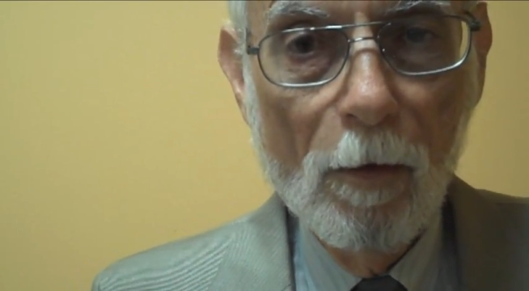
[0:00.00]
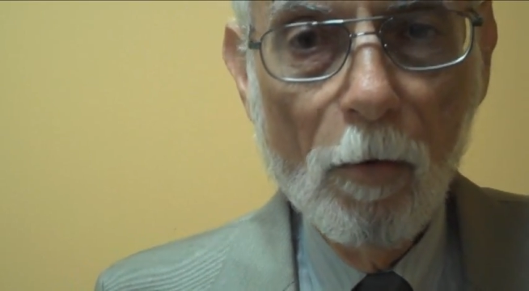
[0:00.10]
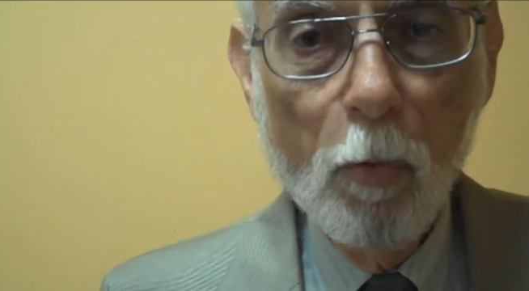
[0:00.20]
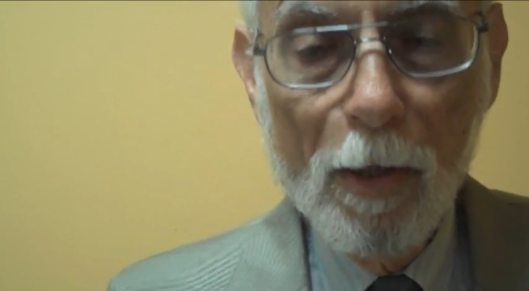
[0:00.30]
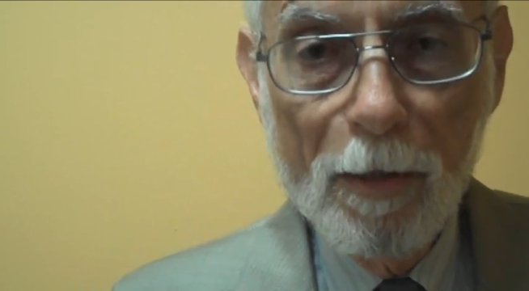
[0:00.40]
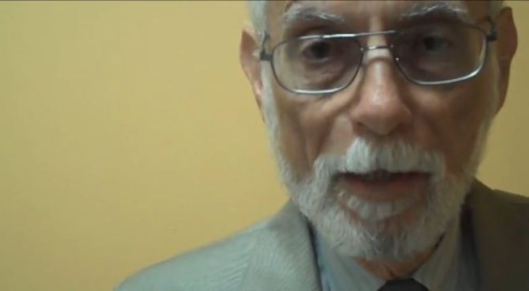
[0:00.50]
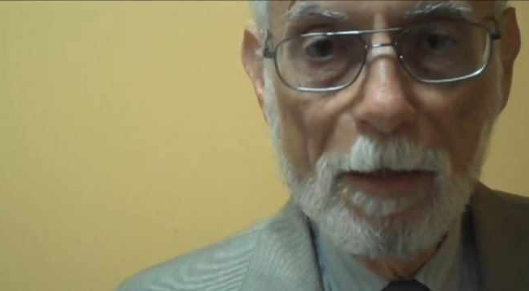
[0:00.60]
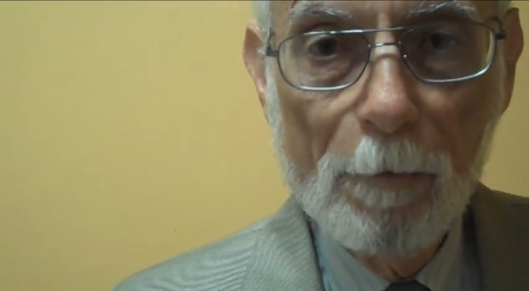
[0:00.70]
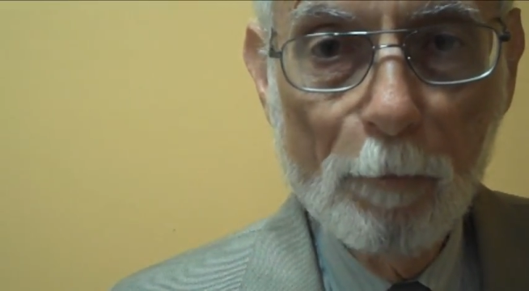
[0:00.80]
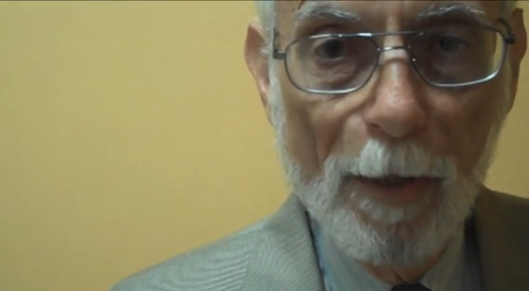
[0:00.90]
But what are they
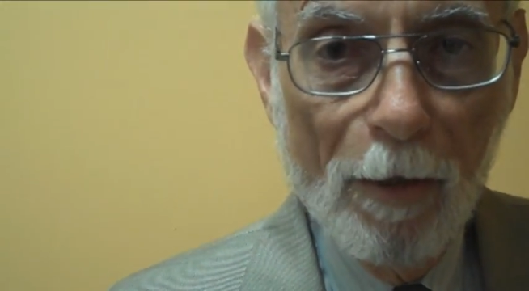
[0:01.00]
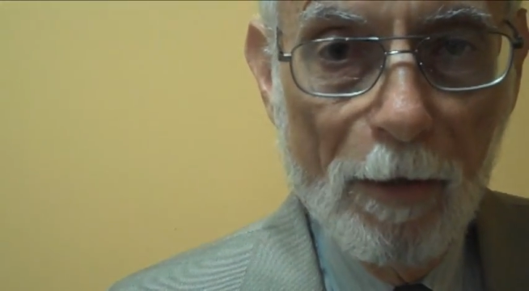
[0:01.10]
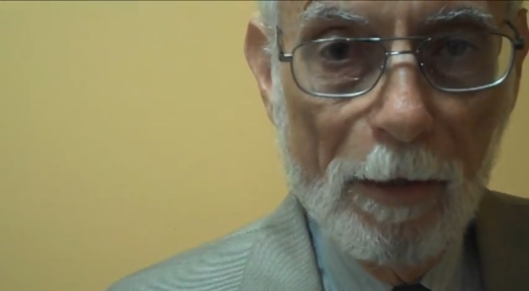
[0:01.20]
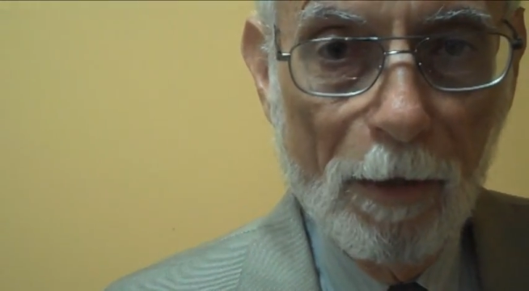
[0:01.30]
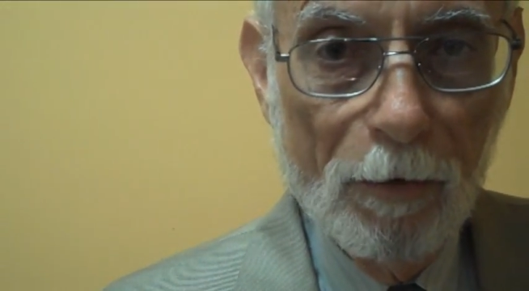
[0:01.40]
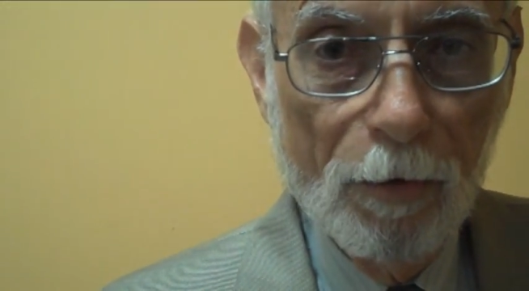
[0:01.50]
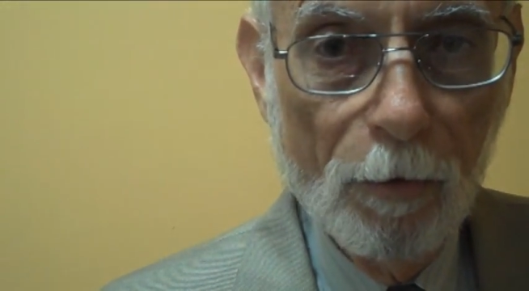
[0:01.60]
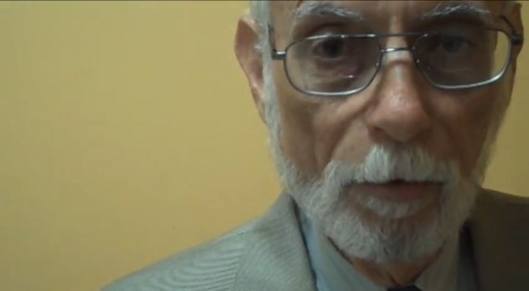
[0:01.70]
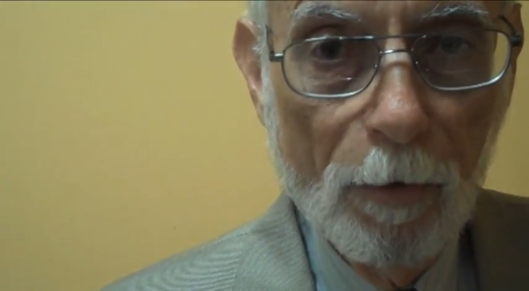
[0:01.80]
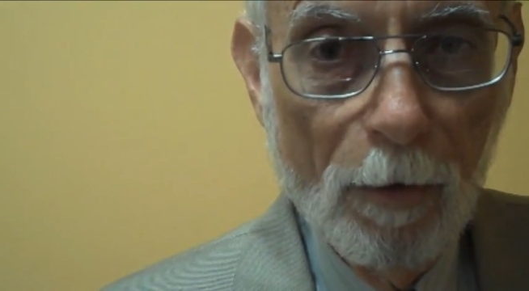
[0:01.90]
comparing it to?
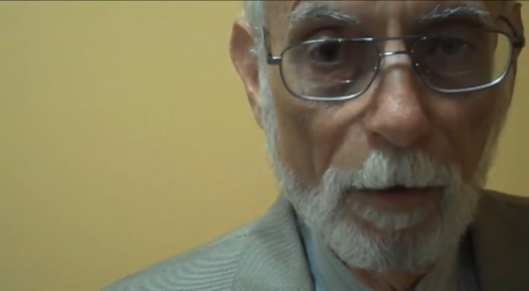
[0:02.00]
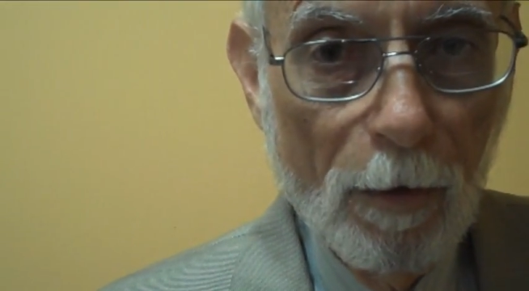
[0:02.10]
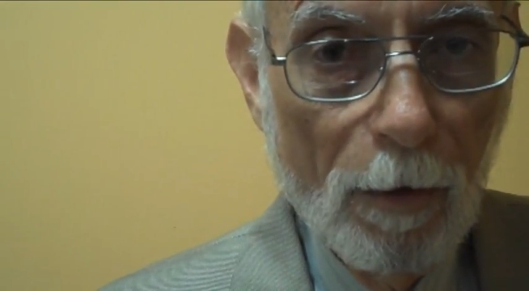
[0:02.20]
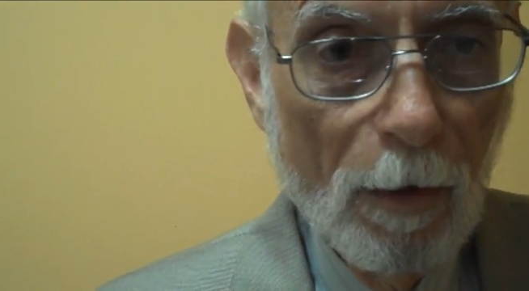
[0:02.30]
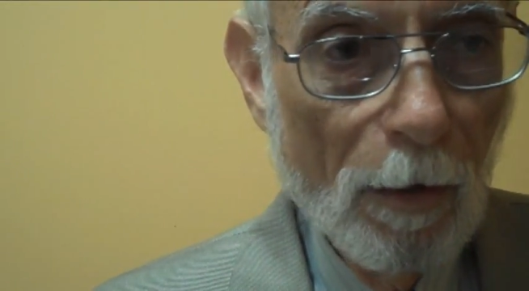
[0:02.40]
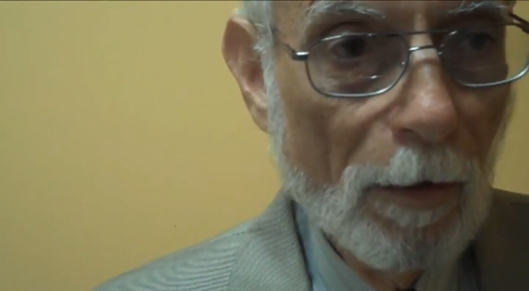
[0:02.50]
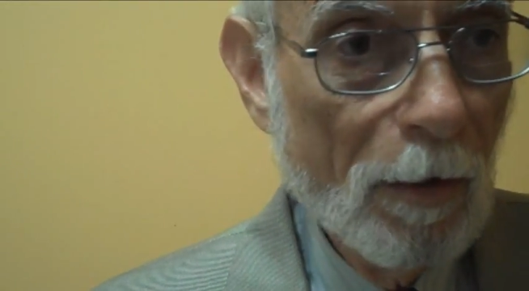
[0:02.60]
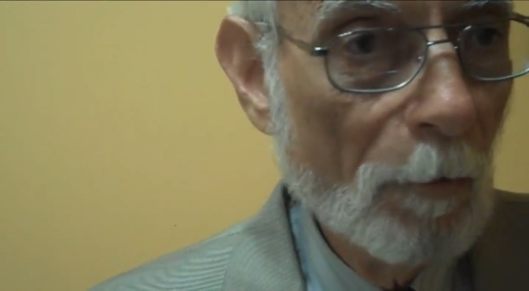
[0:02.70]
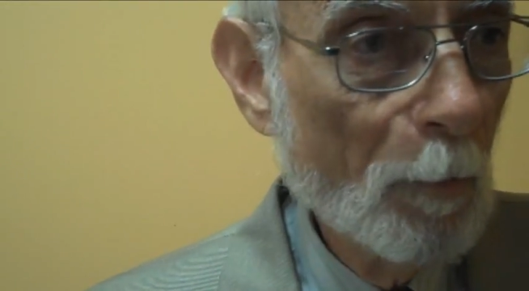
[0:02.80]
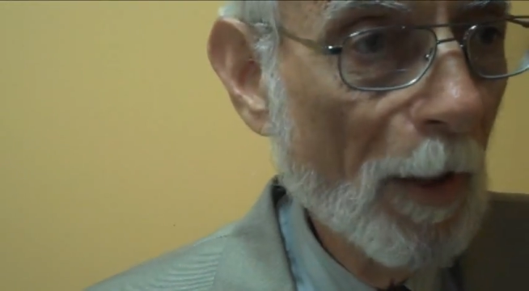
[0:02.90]
They're
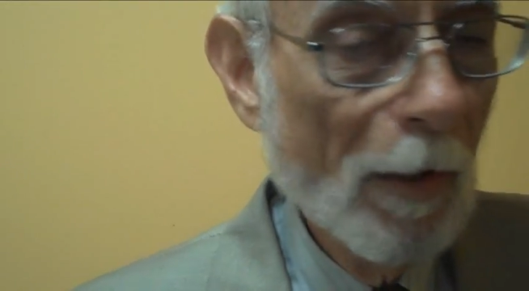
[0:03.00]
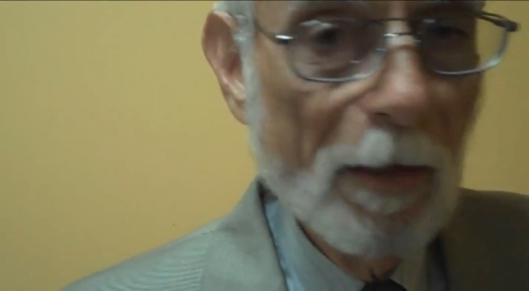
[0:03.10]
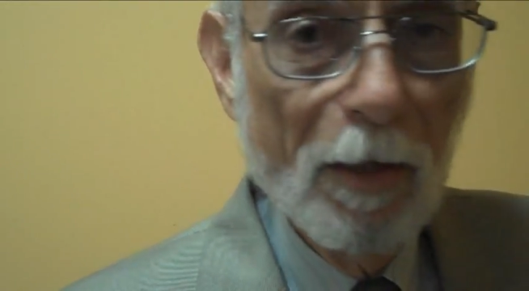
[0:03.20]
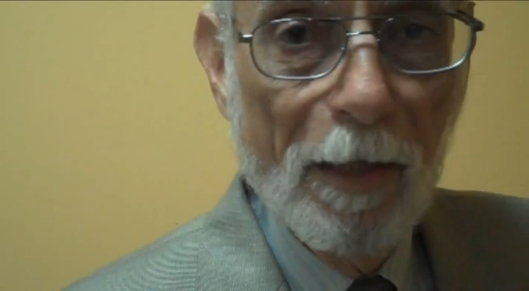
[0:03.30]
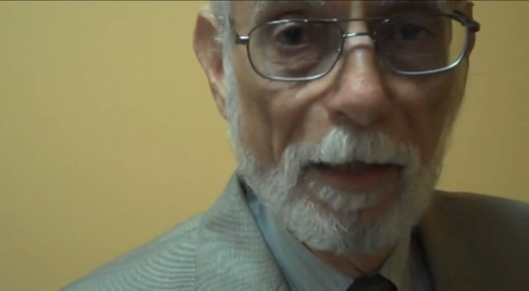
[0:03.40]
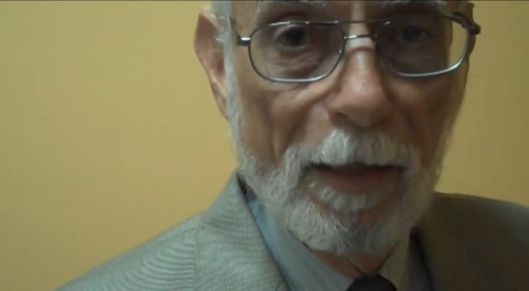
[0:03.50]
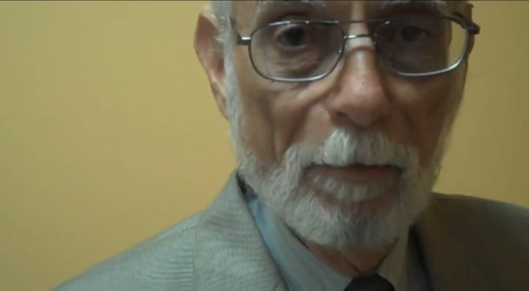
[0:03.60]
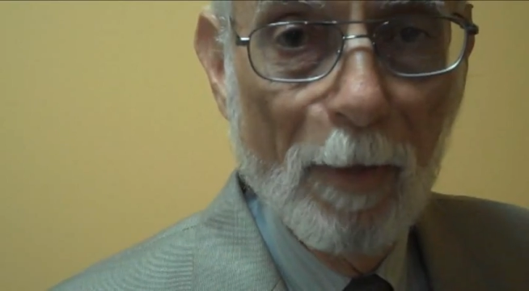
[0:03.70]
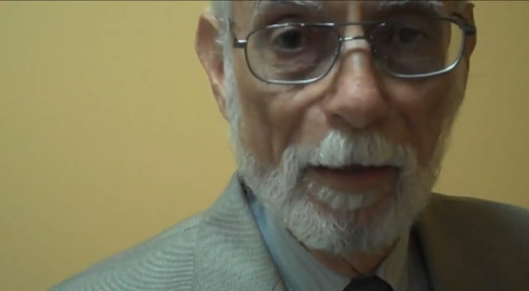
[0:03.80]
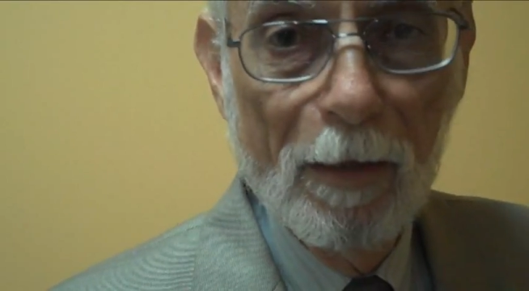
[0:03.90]
comparing
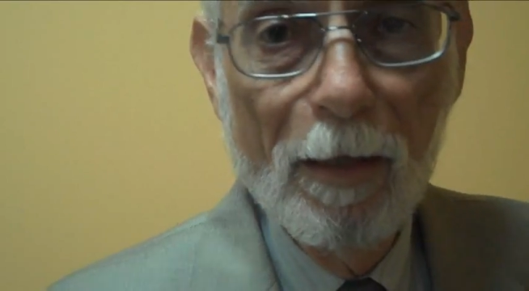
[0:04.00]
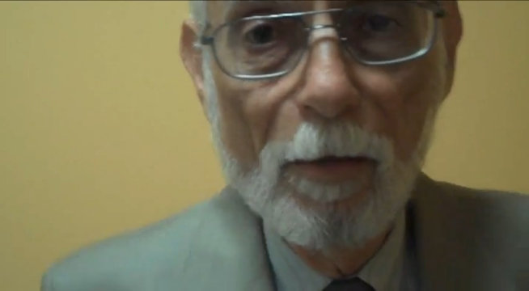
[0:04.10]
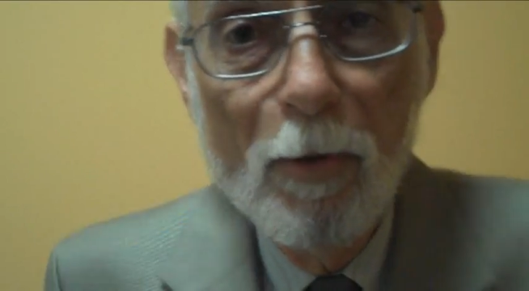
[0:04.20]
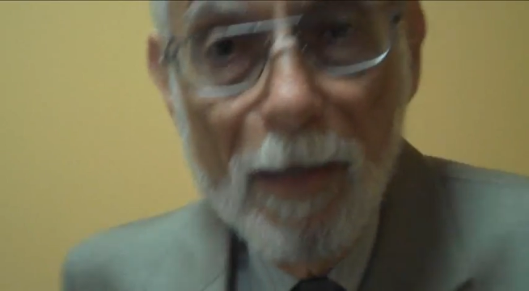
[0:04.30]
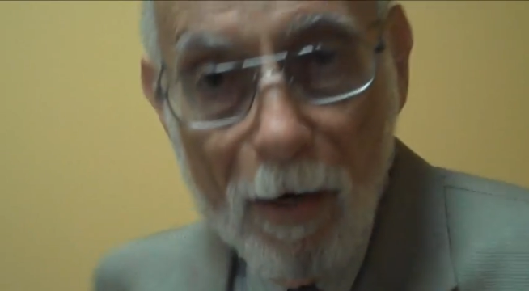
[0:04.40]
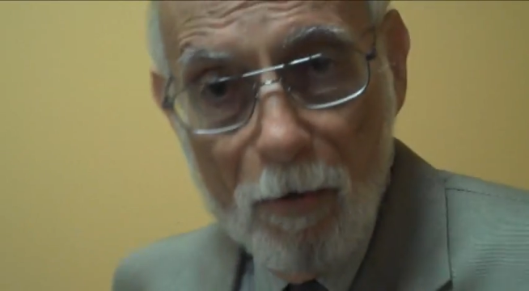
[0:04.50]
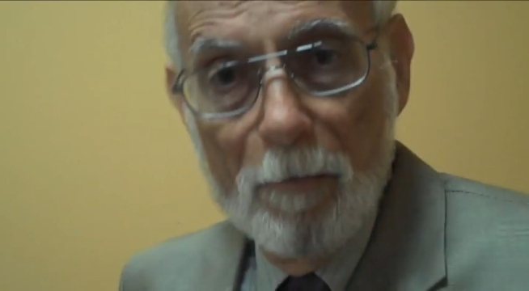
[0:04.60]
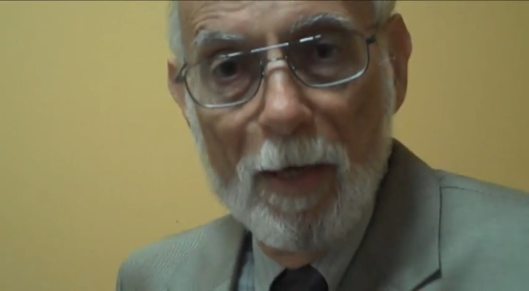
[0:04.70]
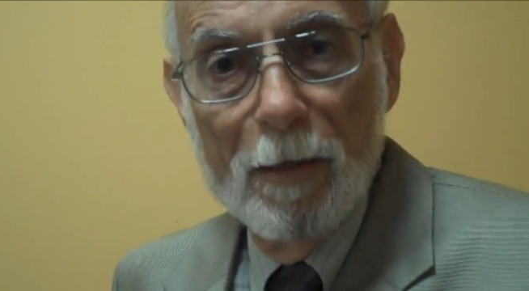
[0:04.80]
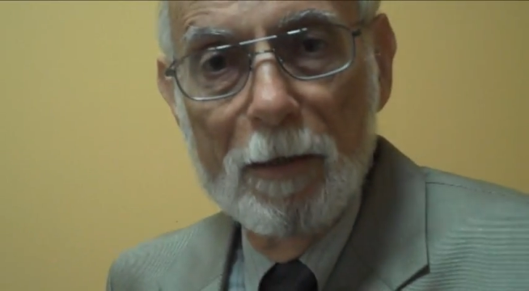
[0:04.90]
Canadian Medicare with our
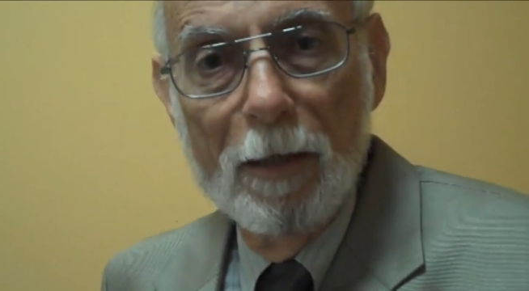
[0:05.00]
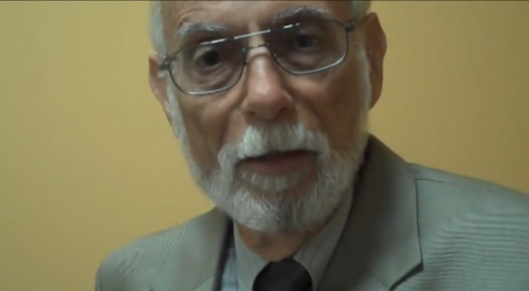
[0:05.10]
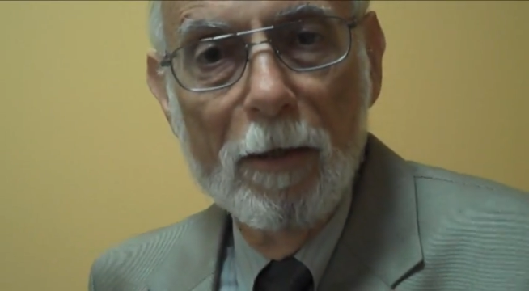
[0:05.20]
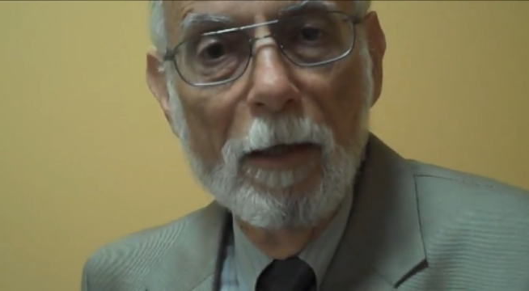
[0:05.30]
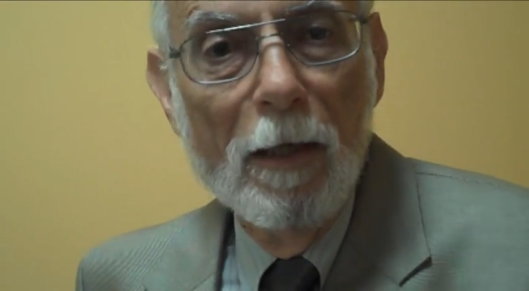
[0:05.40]
Medicare,